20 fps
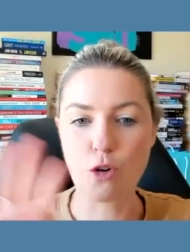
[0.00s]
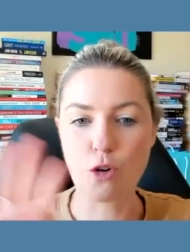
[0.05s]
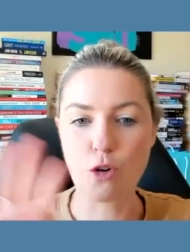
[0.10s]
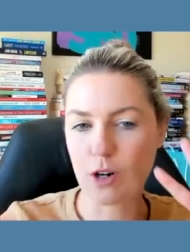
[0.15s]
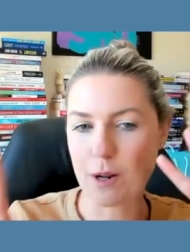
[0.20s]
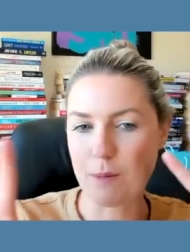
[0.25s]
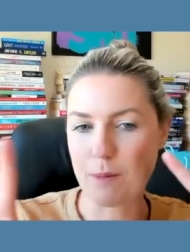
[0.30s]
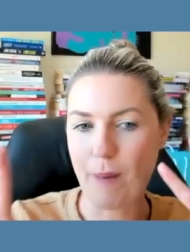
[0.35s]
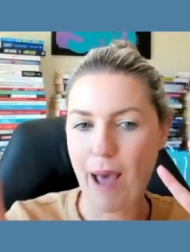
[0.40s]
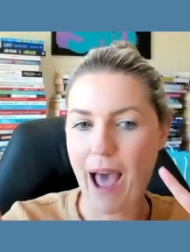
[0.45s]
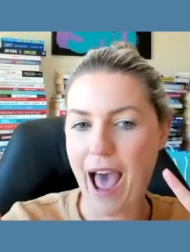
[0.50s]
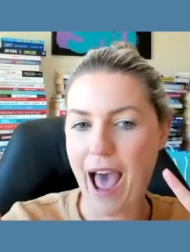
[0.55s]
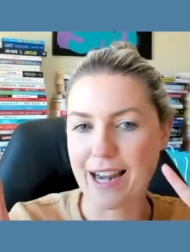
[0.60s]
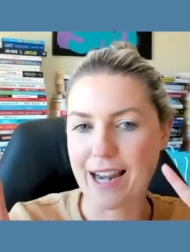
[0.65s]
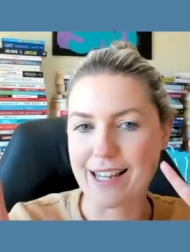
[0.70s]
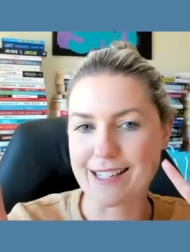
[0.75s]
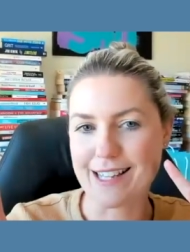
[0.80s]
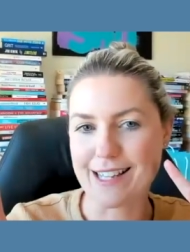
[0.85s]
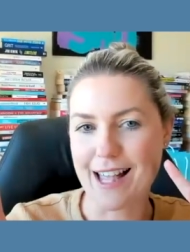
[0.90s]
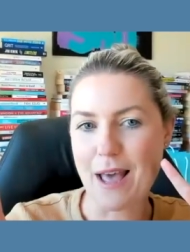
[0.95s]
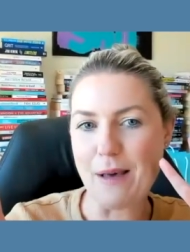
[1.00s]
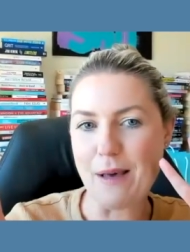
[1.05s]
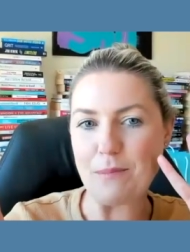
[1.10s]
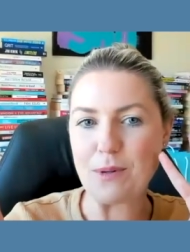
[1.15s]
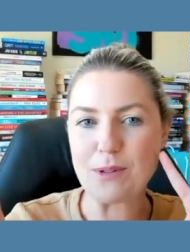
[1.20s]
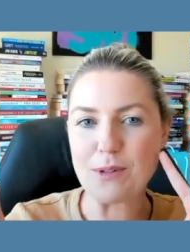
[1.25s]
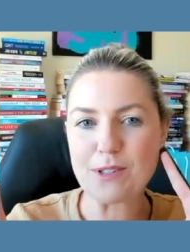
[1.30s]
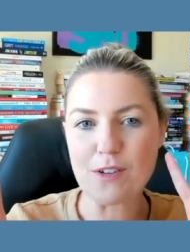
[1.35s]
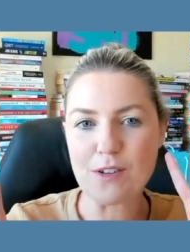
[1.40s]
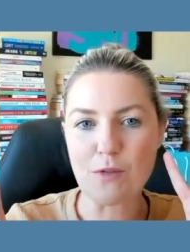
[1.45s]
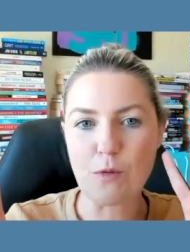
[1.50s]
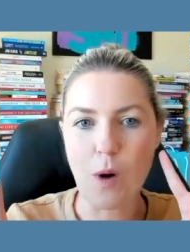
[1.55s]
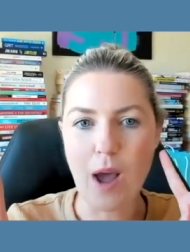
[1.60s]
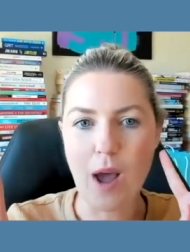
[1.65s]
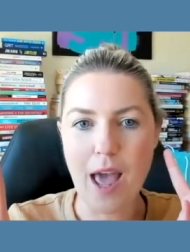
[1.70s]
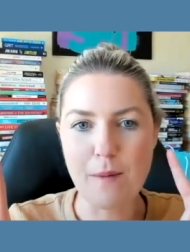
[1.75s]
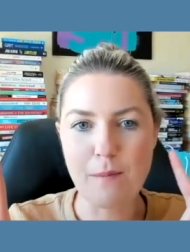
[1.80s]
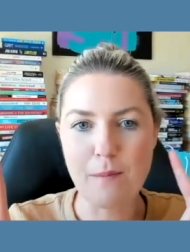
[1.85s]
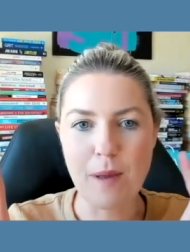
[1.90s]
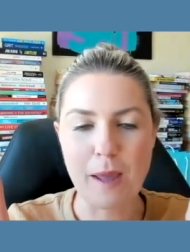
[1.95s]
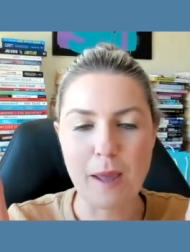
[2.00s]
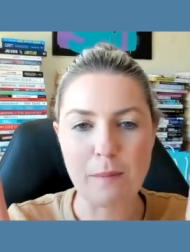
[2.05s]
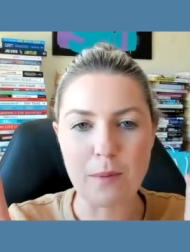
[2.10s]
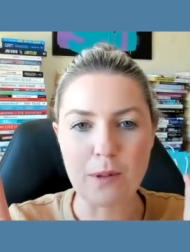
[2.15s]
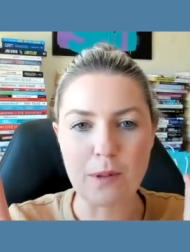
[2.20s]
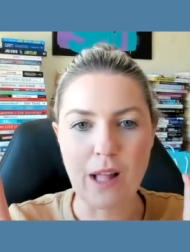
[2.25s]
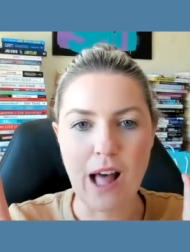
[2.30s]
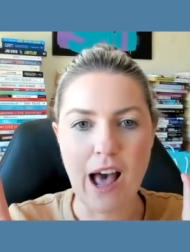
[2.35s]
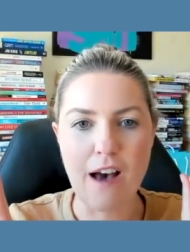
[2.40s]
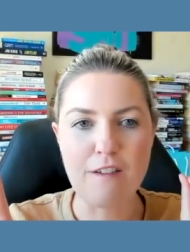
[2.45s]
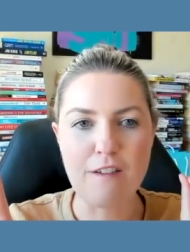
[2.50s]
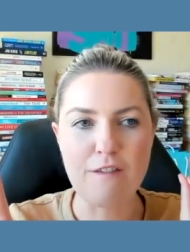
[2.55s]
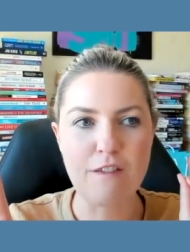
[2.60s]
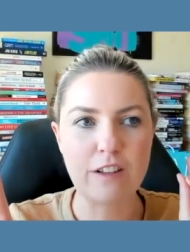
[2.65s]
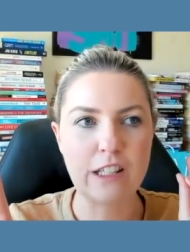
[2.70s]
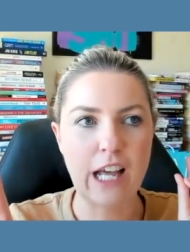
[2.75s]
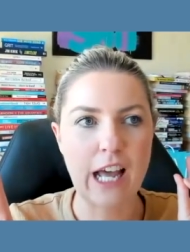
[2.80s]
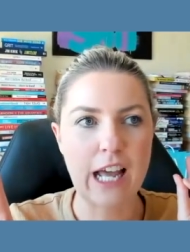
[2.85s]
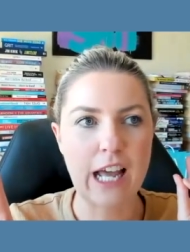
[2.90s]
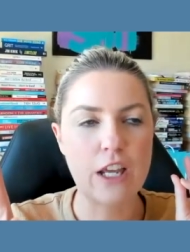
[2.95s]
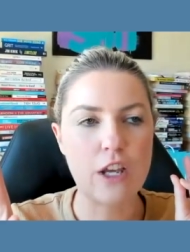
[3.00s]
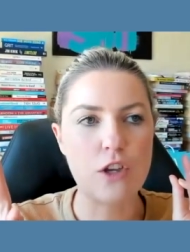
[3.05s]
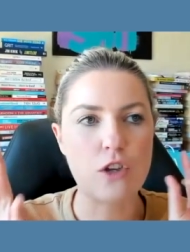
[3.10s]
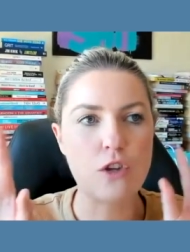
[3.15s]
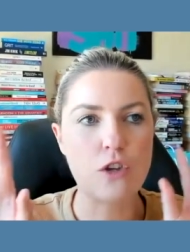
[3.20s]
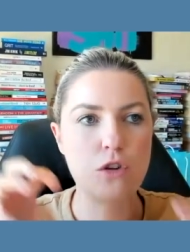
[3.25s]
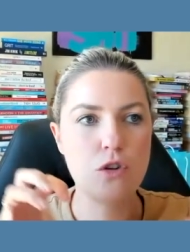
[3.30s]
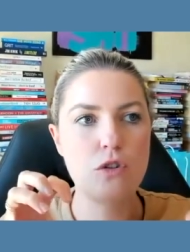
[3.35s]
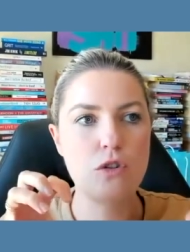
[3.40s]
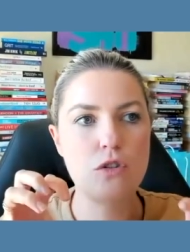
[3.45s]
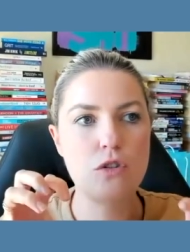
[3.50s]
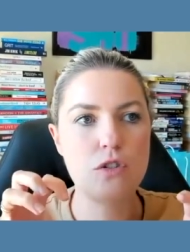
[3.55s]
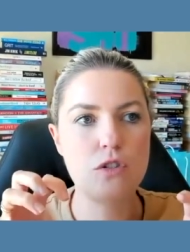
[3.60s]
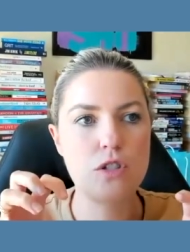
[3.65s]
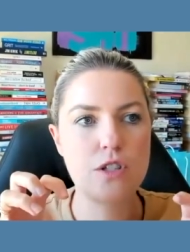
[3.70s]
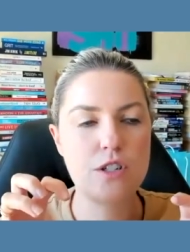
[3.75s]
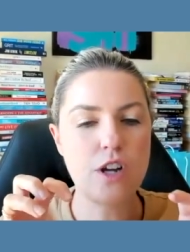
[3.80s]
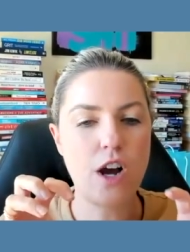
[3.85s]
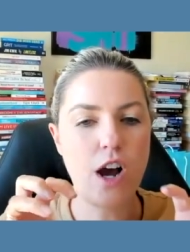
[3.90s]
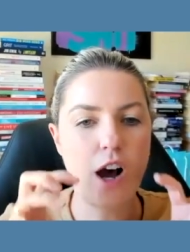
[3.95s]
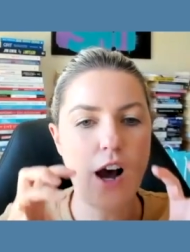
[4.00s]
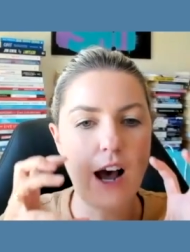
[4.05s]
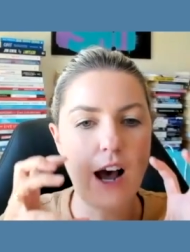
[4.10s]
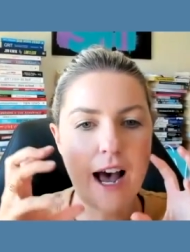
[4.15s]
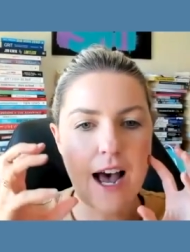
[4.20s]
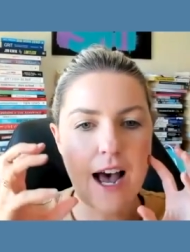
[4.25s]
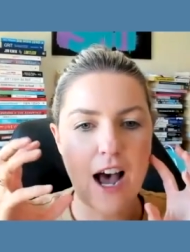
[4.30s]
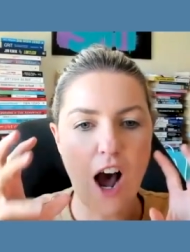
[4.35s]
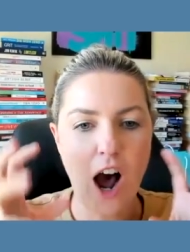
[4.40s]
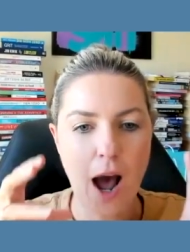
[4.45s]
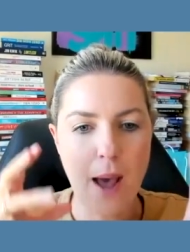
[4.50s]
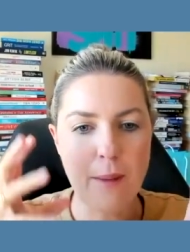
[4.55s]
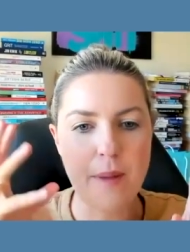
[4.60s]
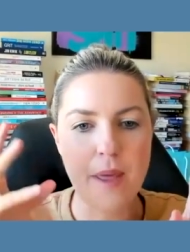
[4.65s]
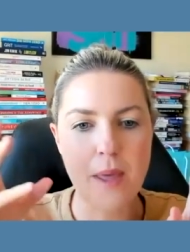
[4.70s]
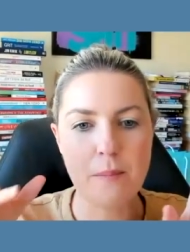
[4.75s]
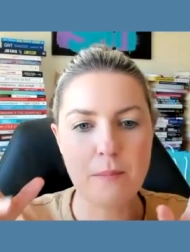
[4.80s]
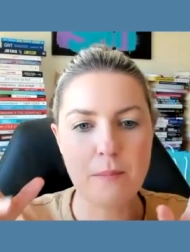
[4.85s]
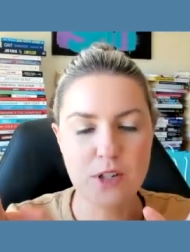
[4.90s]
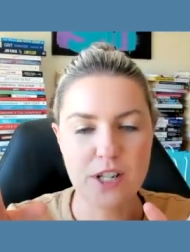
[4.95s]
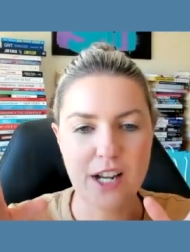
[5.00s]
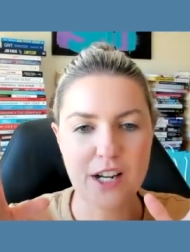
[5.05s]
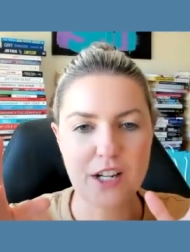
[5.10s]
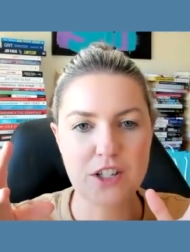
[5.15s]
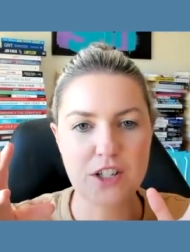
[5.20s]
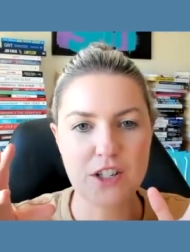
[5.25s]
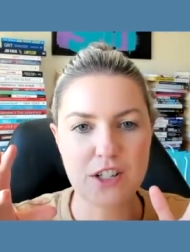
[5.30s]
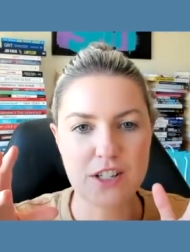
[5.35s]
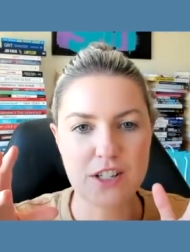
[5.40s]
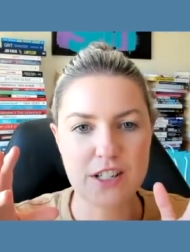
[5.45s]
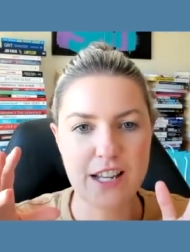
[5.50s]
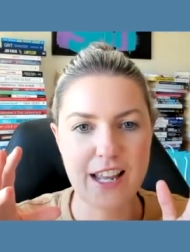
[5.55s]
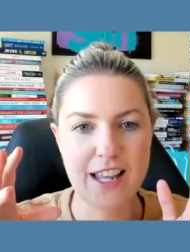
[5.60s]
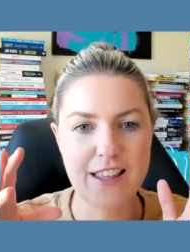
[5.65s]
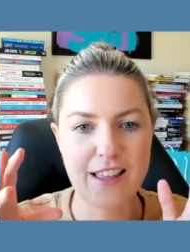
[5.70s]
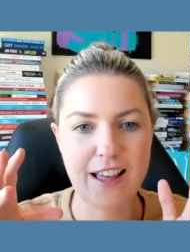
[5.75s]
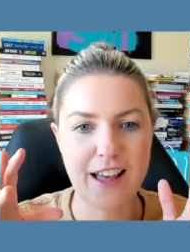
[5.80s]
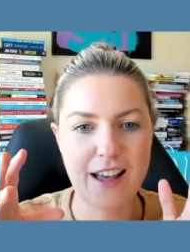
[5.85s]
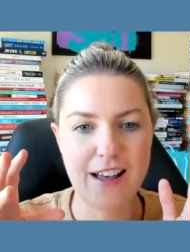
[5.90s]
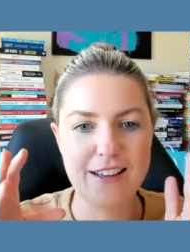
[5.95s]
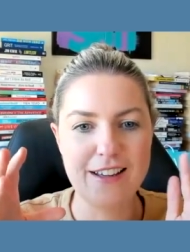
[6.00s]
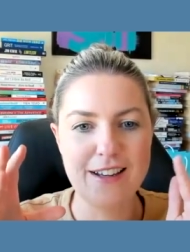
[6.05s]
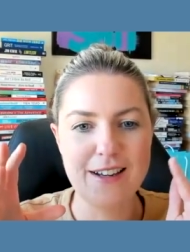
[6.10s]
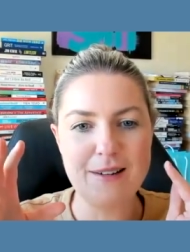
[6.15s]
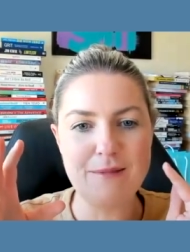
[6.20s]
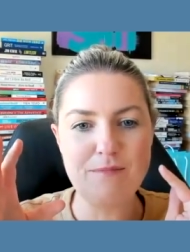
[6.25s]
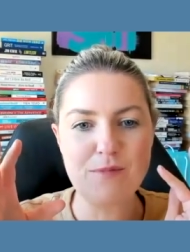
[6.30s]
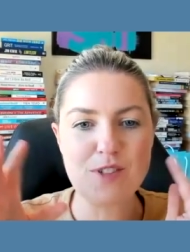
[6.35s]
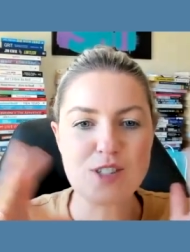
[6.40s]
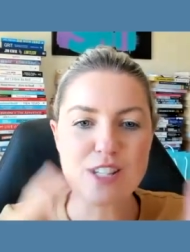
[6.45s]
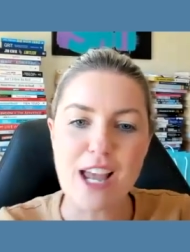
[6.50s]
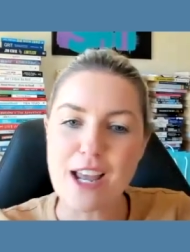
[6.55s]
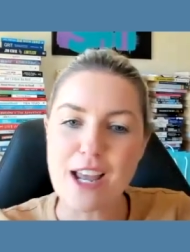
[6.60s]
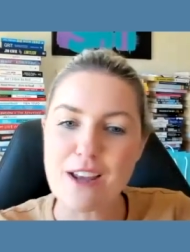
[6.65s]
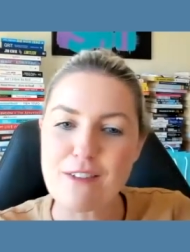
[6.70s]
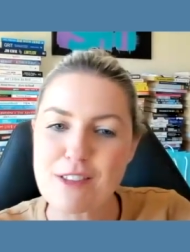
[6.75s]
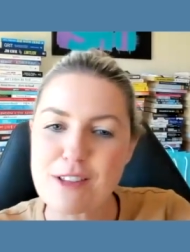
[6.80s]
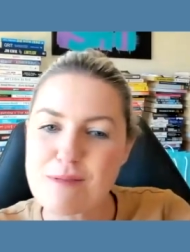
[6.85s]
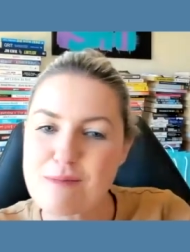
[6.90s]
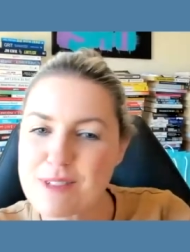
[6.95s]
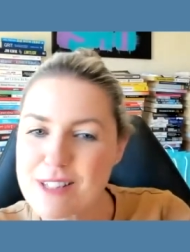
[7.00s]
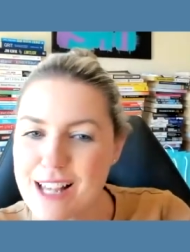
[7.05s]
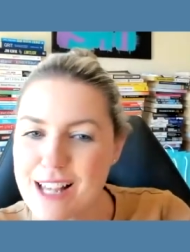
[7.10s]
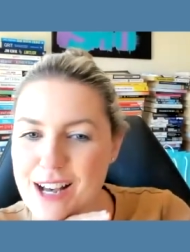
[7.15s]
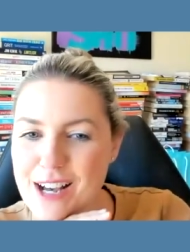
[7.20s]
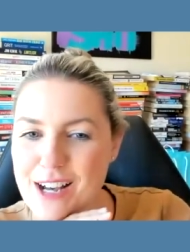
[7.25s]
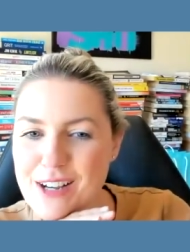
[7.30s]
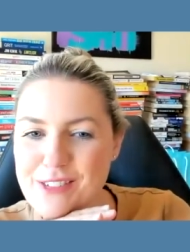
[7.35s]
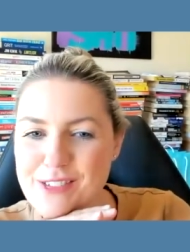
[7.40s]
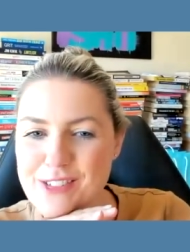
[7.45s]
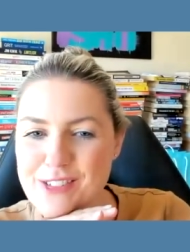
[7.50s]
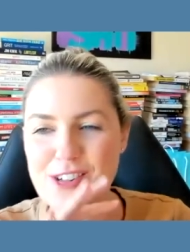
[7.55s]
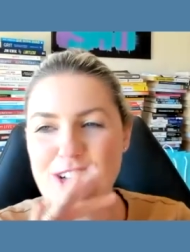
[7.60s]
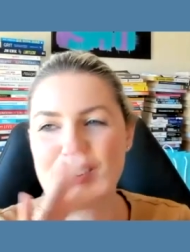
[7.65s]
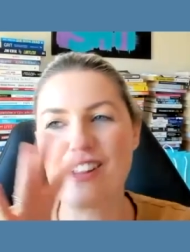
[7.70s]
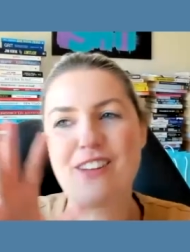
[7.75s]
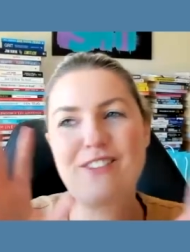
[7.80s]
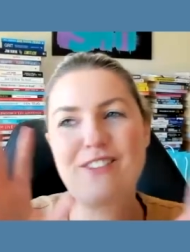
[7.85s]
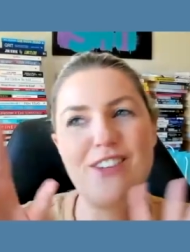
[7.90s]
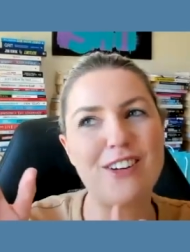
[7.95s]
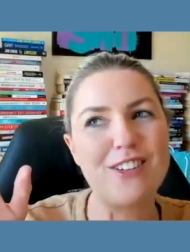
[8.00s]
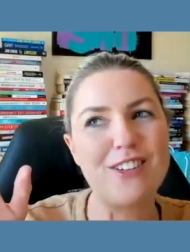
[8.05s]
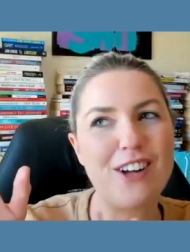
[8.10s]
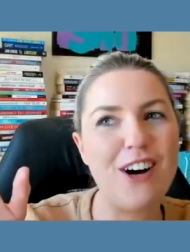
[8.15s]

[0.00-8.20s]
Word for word: good and bad examples of where people have like used uh, IP protection to either save themselves or they've gotten